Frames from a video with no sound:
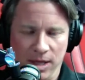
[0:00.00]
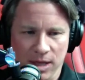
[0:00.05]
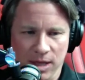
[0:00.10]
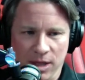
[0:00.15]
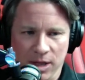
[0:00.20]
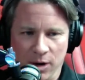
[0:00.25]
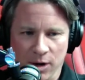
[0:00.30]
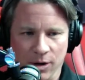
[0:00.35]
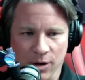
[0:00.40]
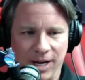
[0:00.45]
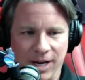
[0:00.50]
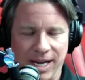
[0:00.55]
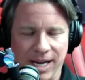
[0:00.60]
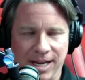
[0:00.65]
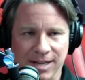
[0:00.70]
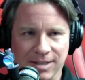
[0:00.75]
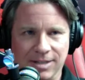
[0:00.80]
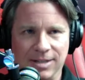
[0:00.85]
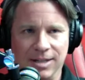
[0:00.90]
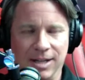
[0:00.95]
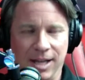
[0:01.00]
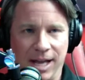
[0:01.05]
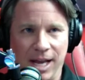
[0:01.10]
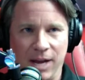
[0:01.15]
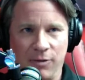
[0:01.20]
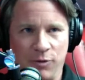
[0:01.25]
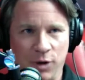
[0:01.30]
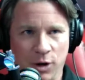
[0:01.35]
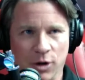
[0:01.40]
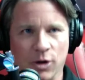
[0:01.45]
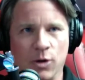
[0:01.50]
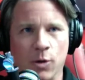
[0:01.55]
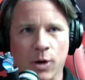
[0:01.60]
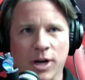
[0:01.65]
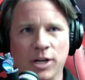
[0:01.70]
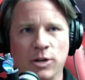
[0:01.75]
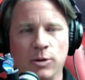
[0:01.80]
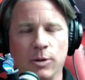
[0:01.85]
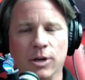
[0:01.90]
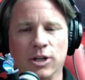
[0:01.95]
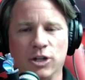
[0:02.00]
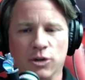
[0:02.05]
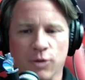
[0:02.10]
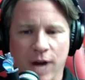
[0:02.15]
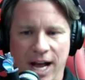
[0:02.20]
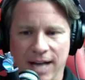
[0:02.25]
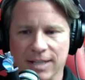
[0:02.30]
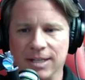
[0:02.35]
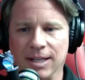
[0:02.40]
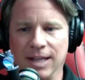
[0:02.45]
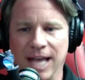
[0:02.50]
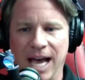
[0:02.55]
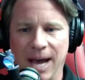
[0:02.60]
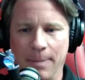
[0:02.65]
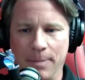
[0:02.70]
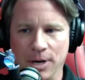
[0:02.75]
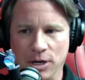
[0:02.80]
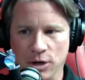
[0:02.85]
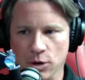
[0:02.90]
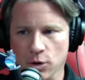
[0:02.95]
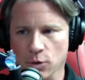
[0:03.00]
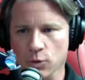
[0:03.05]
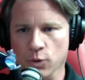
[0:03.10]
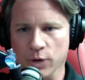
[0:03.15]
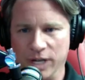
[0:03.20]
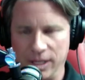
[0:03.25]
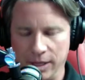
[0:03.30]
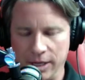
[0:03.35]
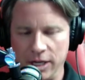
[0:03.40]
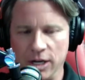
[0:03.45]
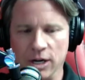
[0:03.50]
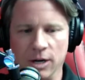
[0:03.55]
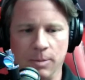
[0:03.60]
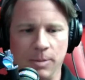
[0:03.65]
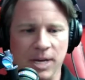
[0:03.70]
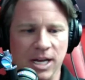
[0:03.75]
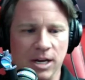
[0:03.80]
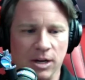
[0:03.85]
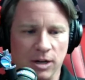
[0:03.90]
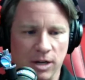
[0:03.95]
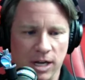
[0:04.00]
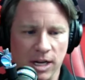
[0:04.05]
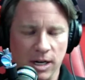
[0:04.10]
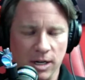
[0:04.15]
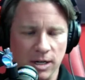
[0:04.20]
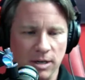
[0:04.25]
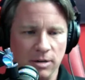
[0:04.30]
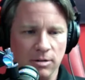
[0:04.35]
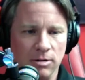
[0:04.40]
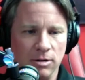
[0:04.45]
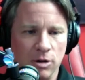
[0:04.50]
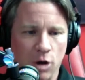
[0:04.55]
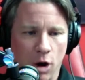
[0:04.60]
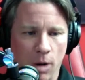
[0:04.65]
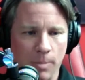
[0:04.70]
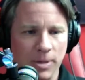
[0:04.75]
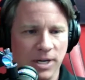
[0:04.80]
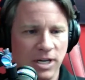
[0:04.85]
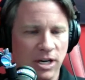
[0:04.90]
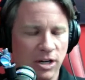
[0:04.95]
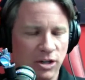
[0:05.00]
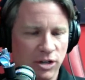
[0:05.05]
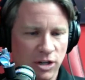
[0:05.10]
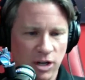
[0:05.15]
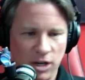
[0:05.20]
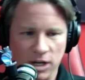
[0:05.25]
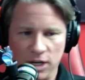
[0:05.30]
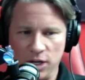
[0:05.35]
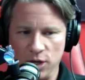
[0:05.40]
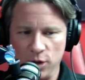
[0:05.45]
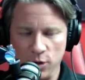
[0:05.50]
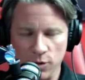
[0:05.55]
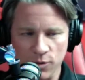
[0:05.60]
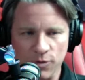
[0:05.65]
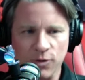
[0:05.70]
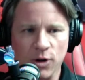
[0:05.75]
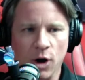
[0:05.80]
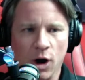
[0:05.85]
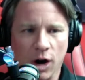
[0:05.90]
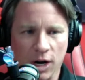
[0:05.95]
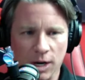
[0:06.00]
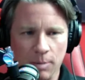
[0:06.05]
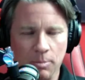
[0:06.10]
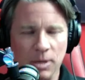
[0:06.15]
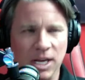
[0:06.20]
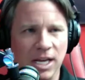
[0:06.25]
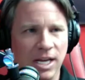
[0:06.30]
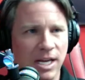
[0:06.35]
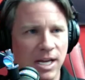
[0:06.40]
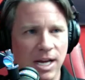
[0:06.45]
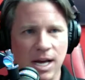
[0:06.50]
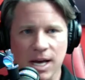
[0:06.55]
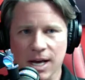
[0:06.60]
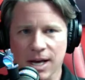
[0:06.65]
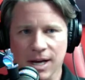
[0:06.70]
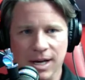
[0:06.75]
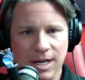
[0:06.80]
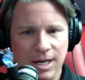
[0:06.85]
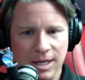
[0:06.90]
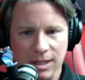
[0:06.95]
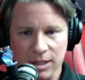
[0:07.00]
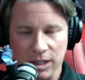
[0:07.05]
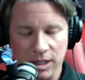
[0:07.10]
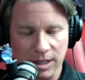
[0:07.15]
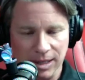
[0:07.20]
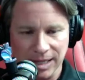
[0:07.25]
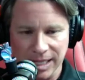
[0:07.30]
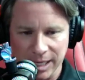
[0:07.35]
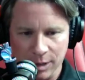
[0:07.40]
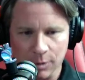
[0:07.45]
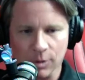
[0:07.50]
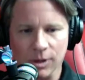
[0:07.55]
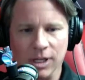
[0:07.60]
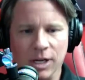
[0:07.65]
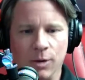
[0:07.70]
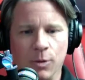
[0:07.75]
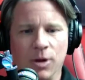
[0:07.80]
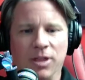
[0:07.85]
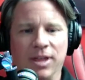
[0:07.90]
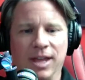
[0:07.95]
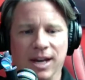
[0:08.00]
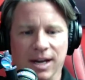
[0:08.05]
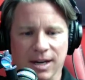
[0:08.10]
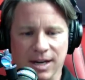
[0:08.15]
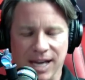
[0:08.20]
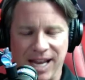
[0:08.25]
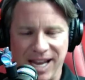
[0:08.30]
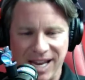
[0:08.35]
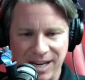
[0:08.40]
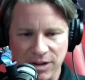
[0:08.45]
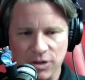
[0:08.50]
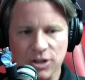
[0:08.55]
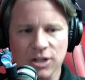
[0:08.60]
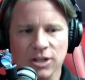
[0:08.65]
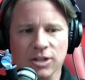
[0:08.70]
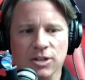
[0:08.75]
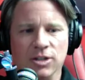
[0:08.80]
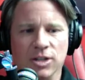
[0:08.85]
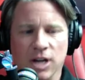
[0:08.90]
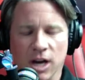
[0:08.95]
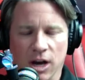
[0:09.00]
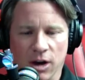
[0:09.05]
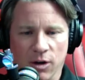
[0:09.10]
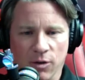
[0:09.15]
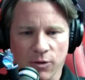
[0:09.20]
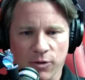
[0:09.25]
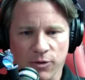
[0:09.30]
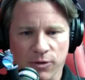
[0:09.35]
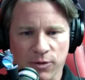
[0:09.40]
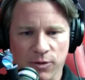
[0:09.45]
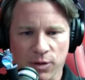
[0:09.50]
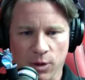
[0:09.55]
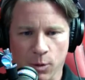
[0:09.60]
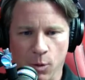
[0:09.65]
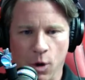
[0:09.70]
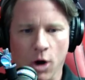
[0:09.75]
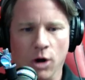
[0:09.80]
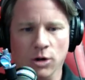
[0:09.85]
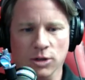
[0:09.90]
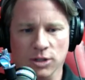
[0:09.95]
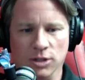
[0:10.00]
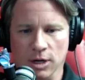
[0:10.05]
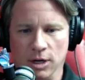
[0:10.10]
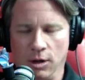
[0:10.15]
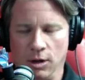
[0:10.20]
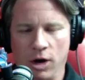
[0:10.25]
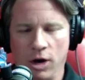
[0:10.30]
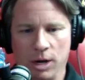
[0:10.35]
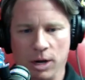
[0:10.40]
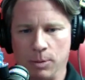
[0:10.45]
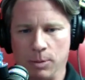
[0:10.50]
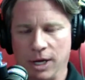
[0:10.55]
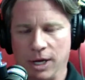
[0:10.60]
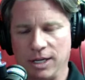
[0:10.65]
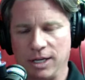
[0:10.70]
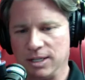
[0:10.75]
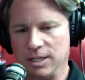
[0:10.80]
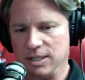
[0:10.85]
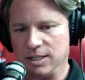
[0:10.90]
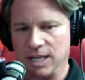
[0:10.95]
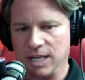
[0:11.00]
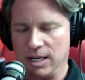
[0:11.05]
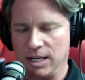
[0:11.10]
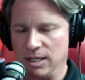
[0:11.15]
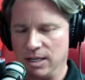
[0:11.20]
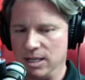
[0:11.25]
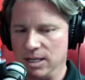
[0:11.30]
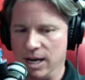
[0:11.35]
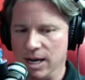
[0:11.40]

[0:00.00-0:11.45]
There is, if you're going to extract a lap and you're really going to be in competition, you've got to be literally within inches of the walls in a lot of places. And